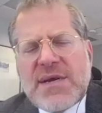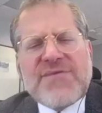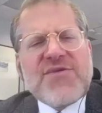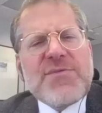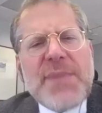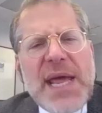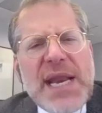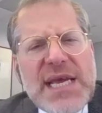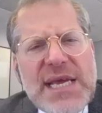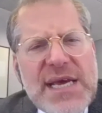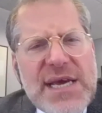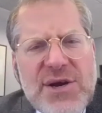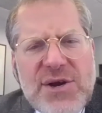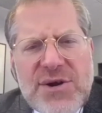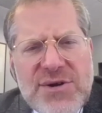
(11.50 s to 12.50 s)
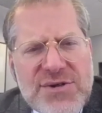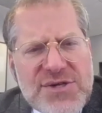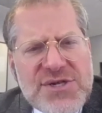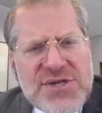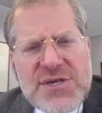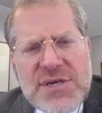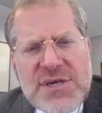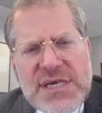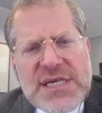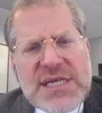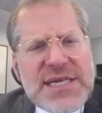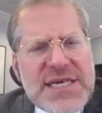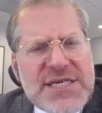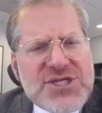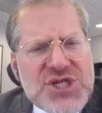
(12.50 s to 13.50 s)
For many years,
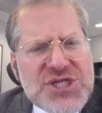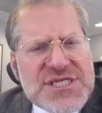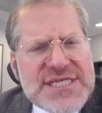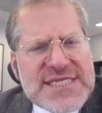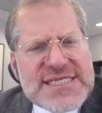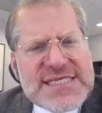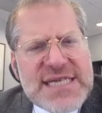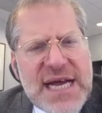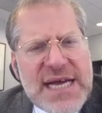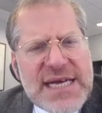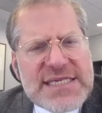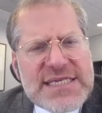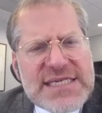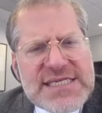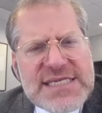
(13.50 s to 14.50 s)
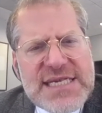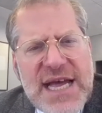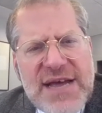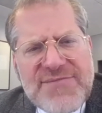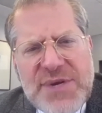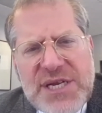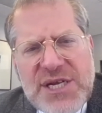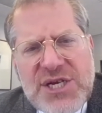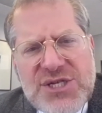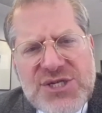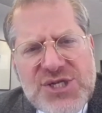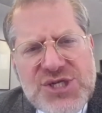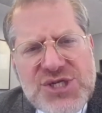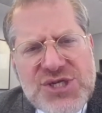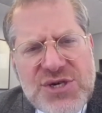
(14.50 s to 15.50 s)
clinicians and scientists have been
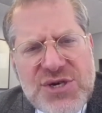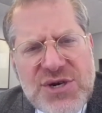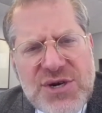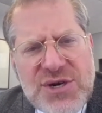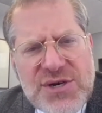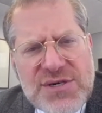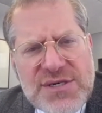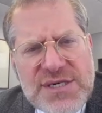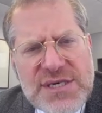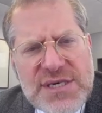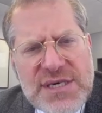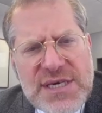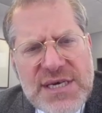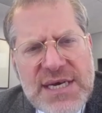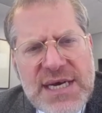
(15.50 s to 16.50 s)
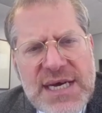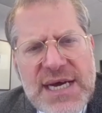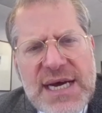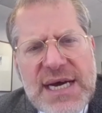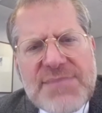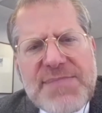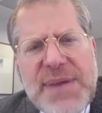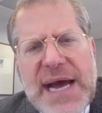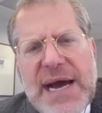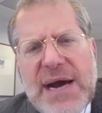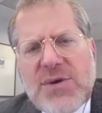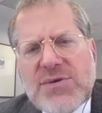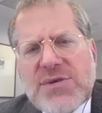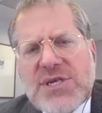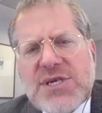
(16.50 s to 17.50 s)
concerned
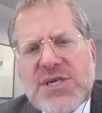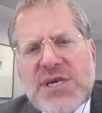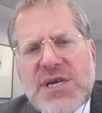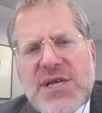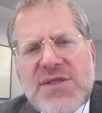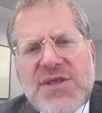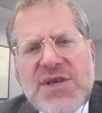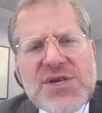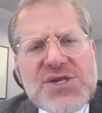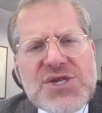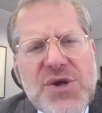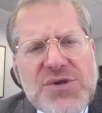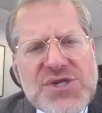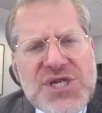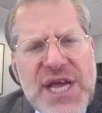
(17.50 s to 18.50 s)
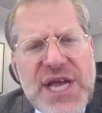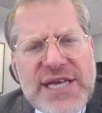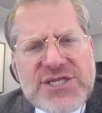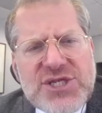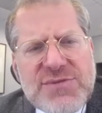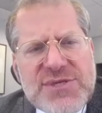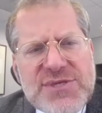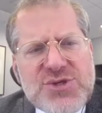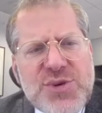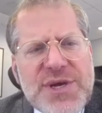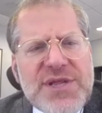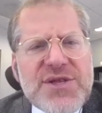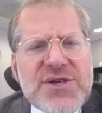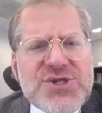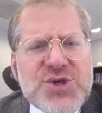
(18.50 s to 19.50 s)
about the association
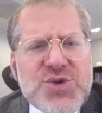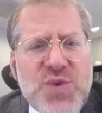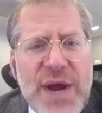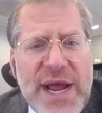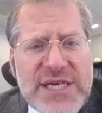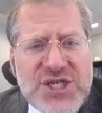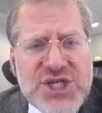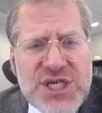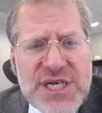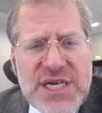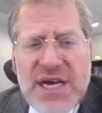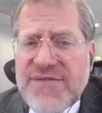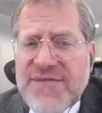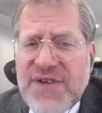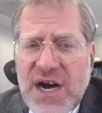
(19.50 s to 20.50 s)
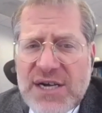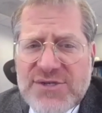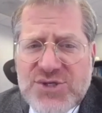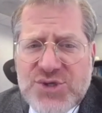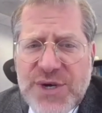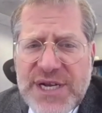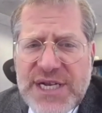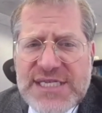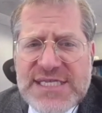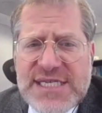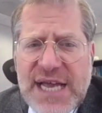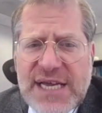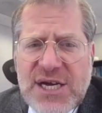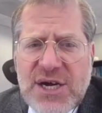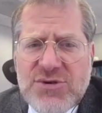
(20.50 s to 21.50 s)
between the duration of untreated
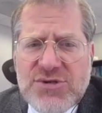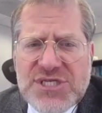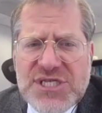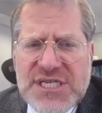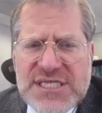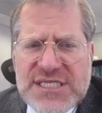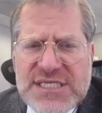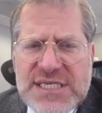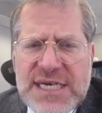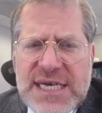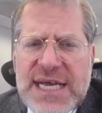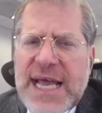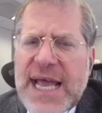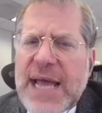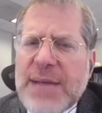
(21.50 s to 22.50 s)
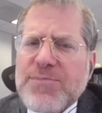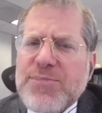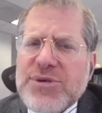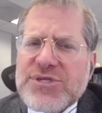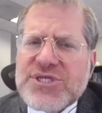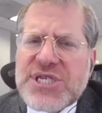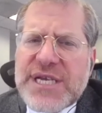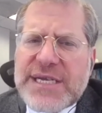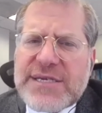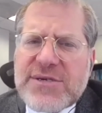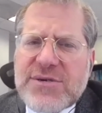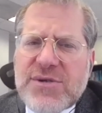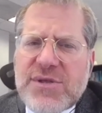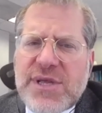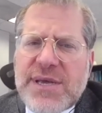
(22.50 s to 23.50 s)
psychosis and
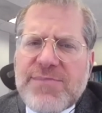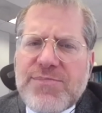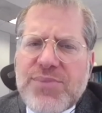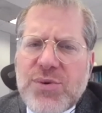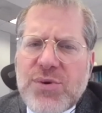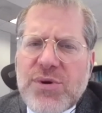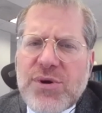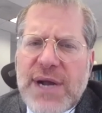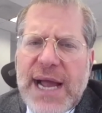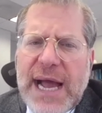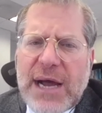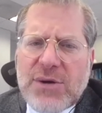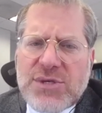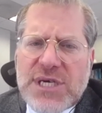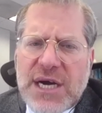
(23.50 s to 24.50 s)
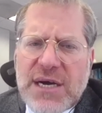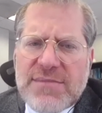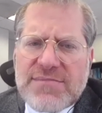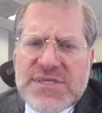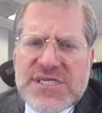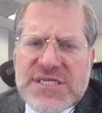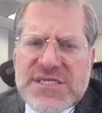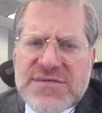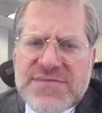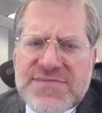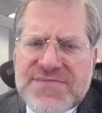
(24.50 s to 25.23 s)
particularly poor outcomes.